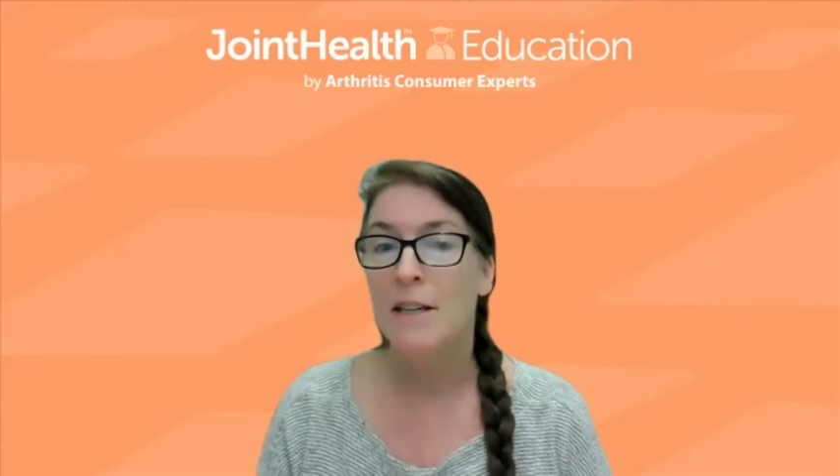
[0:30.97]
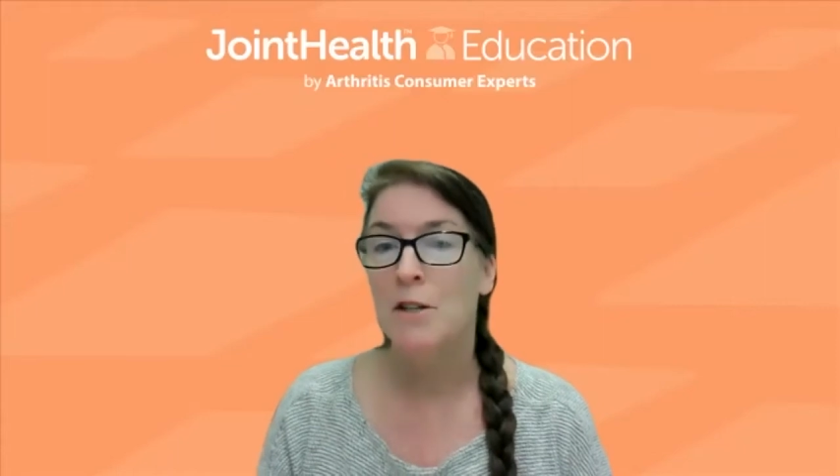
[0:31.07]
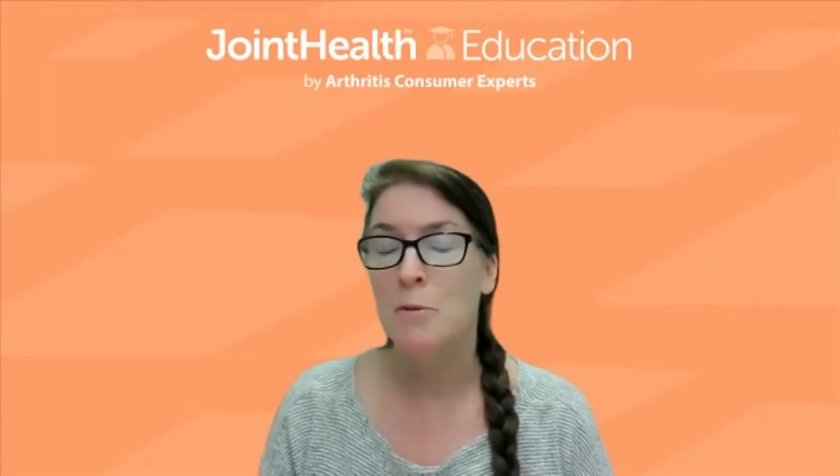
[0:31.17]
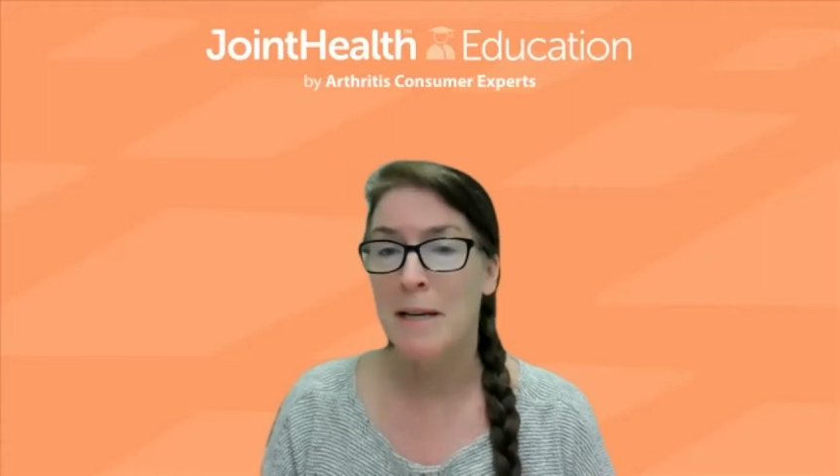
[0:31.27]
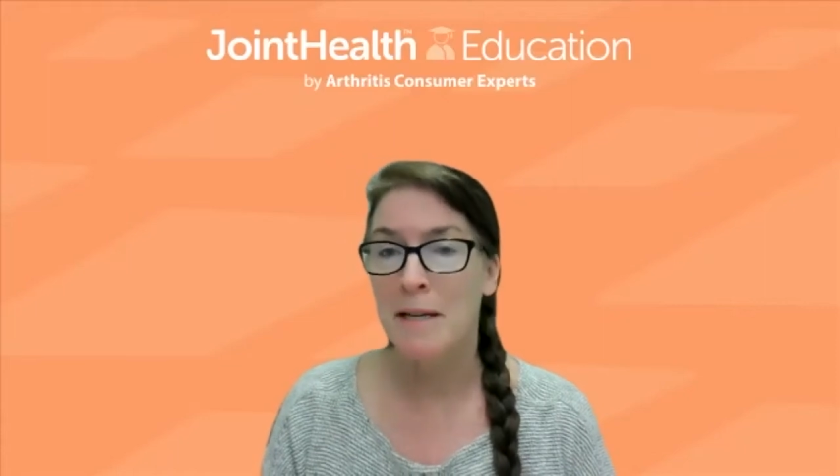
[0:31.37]

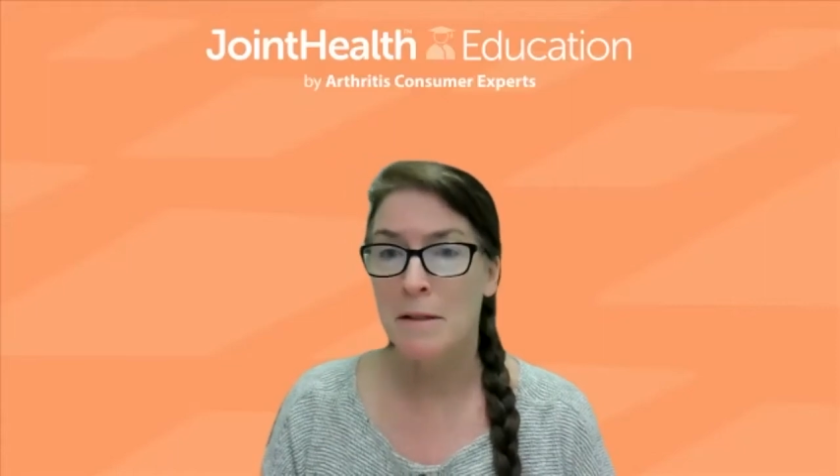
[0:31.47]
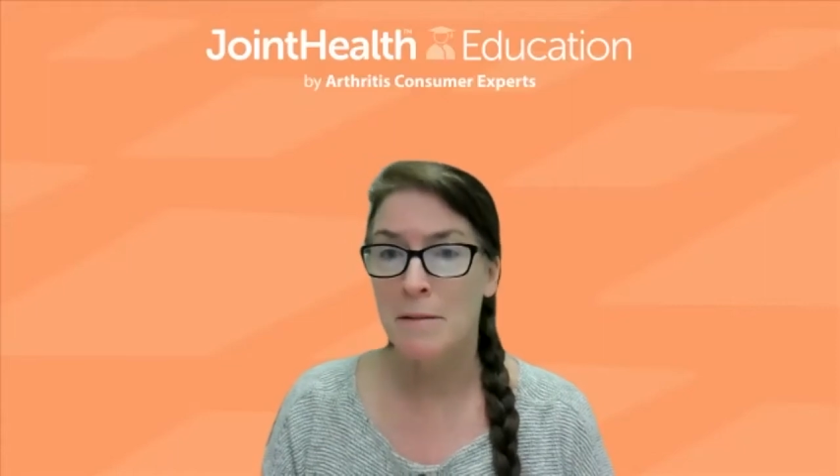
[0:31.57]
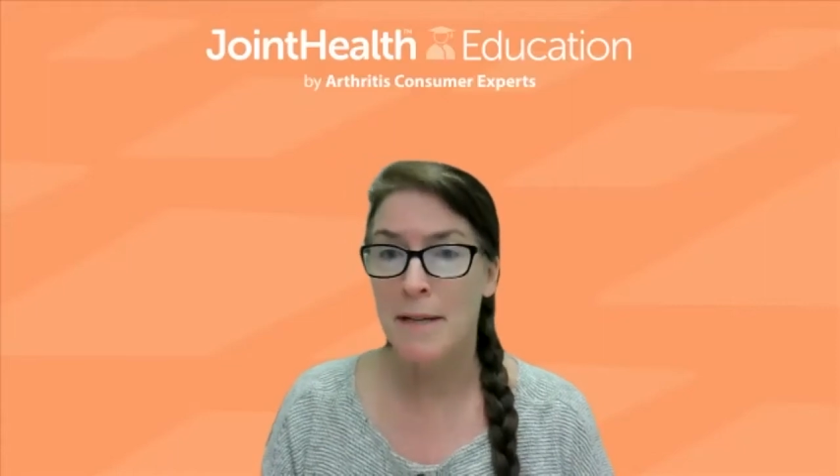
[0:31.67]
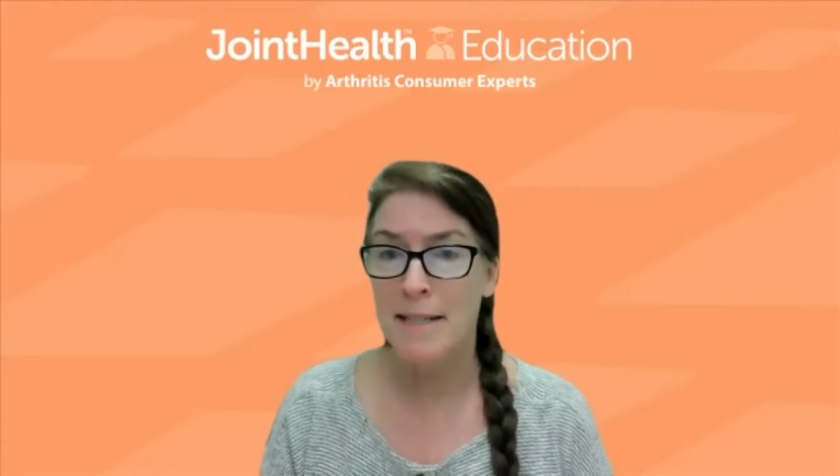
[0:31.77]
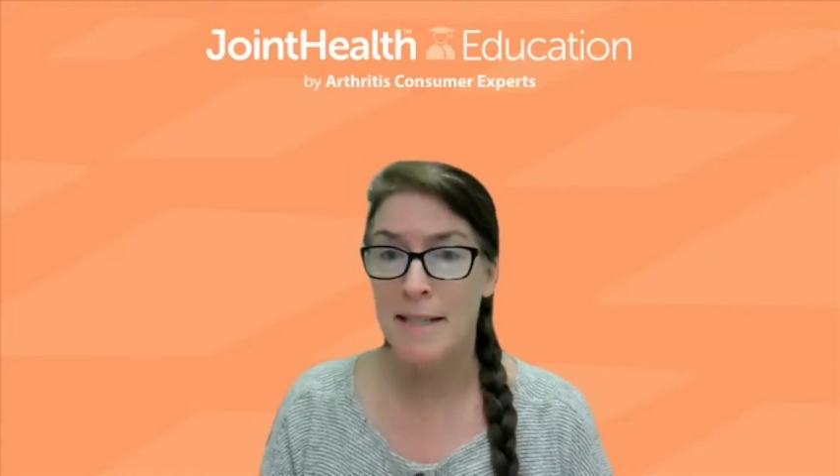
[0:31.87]
You may
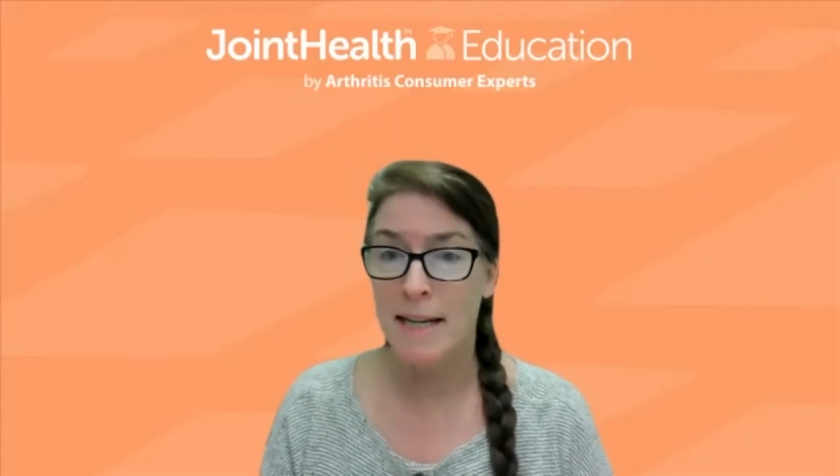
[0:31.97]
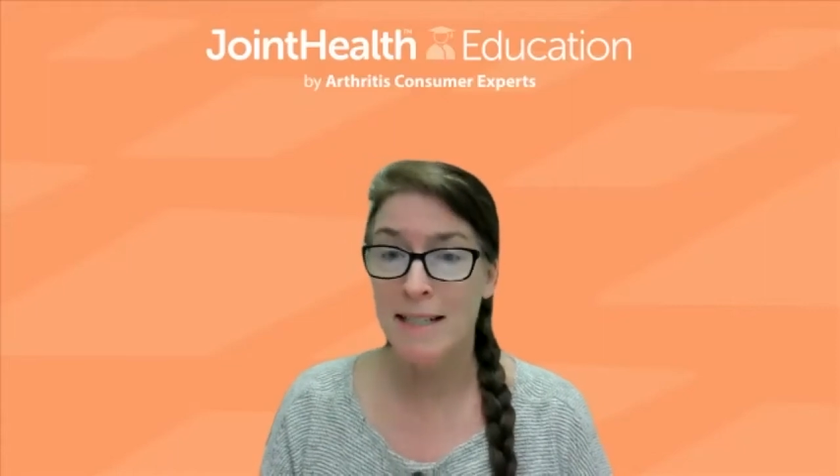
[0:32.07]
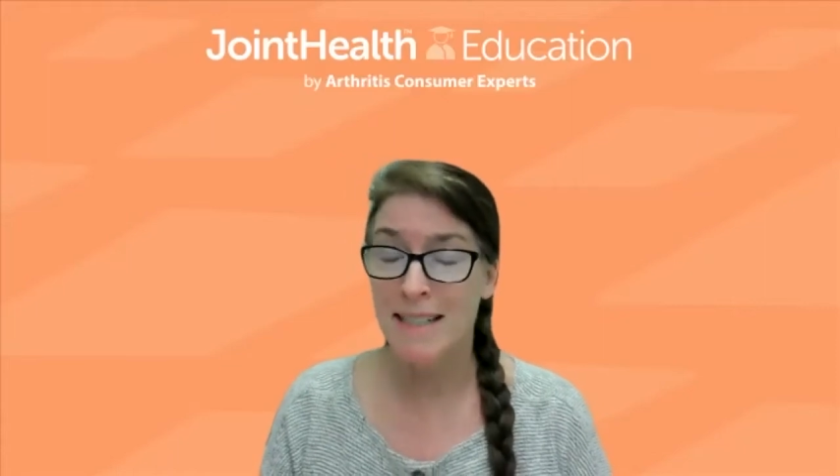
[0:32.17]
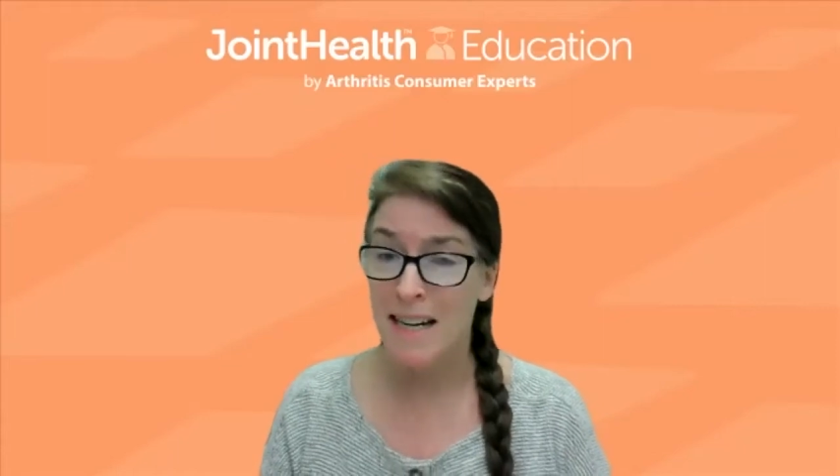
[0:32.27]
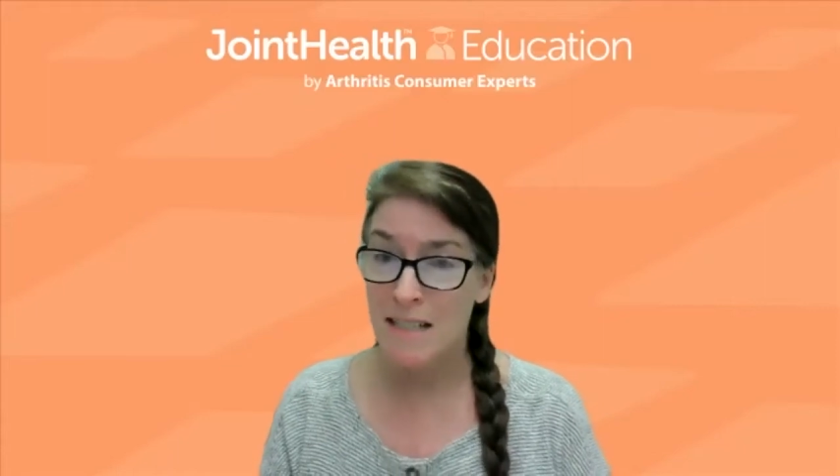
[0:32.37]

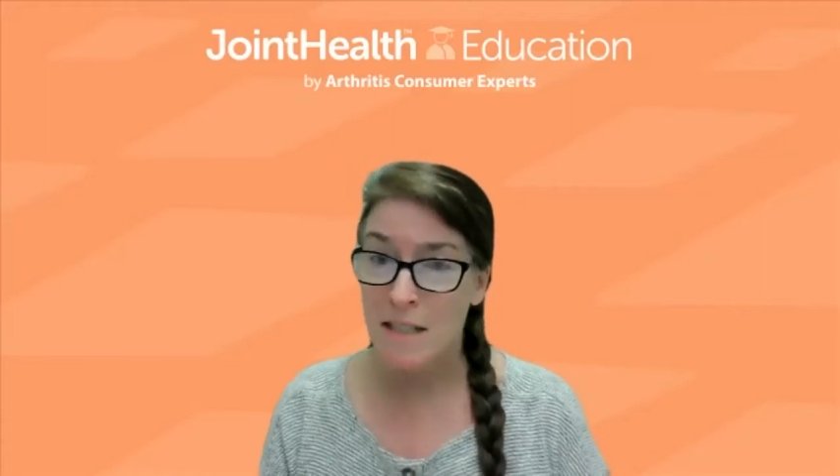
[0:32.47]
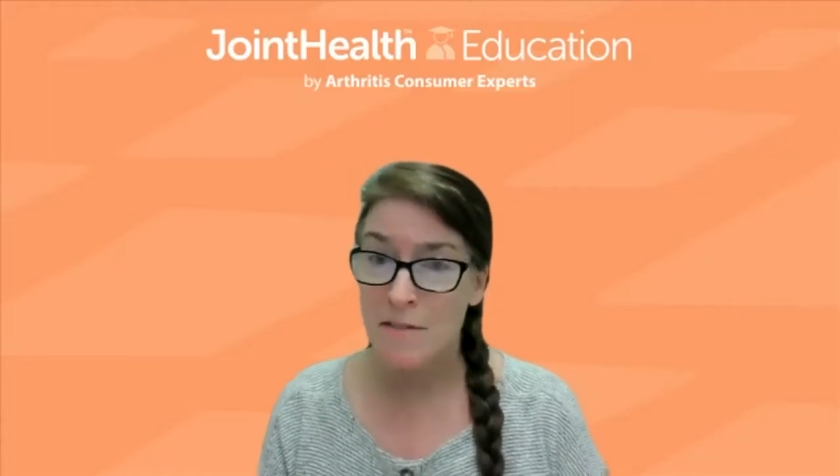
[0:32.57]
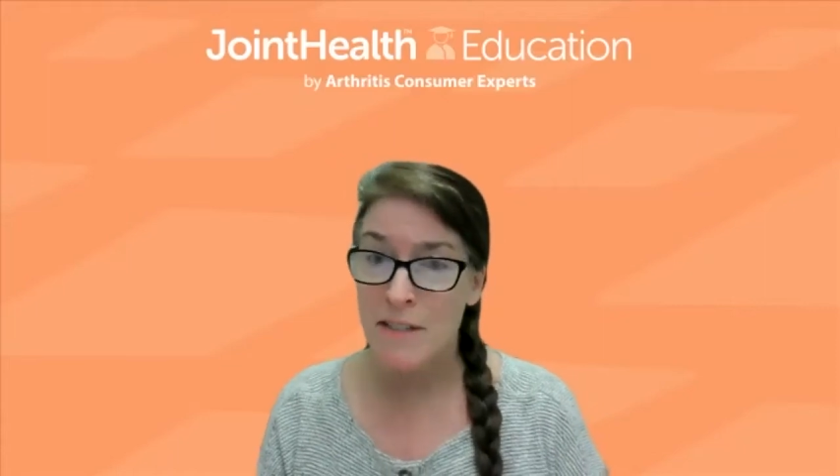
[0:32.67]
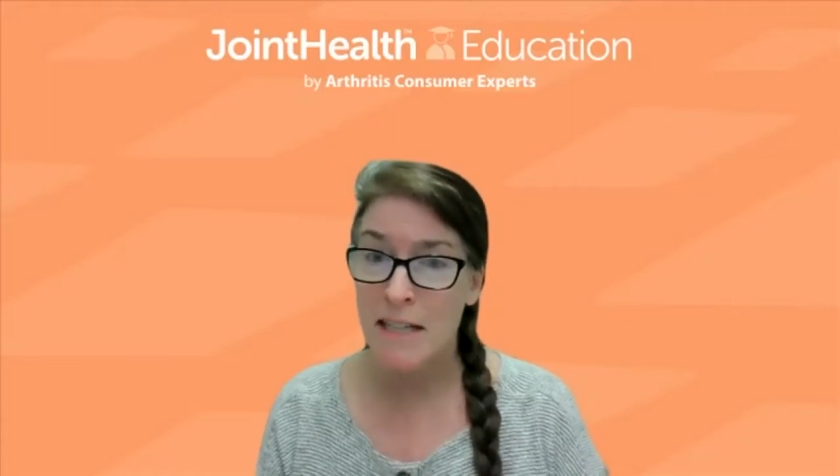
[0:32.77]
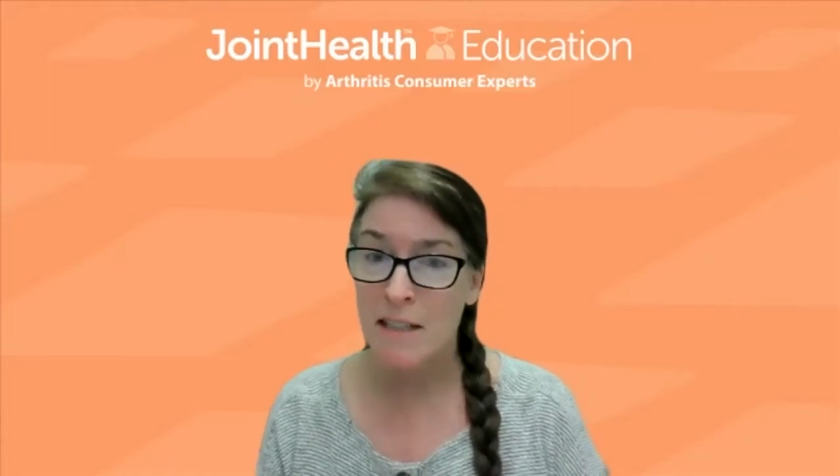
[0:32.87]
maintain an activity